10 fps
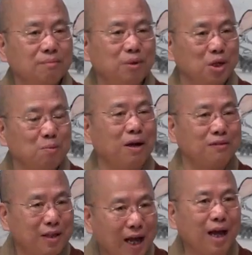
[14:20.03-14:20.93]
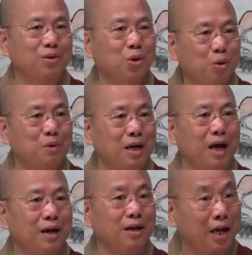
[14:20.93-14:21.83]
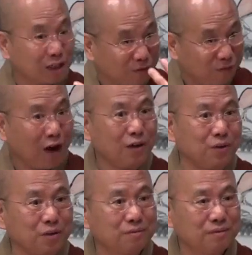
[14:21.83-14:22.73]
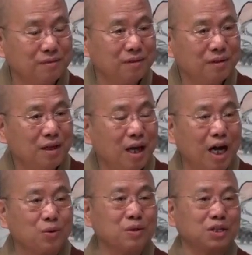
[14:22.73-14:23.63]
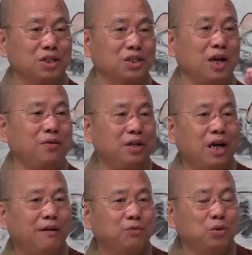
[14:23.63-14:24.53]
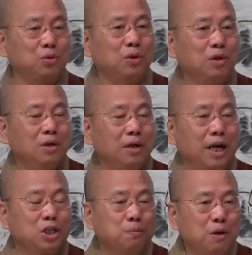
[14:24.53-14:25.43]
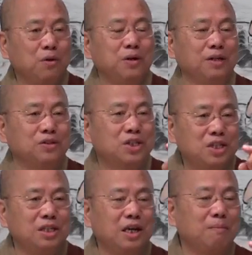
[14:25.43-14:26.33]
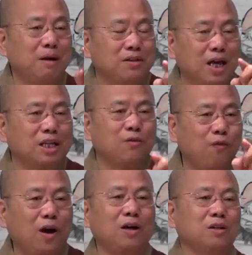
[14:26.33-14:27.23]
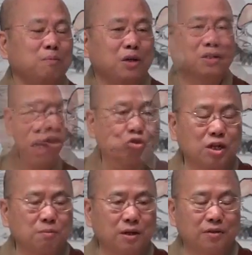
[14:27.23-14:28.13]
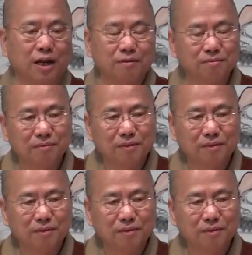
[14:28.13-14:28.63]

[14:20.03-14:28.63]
Because my dad told me he has a father. I don't necessarily have to experience seeing my dad's father because I trust my dad.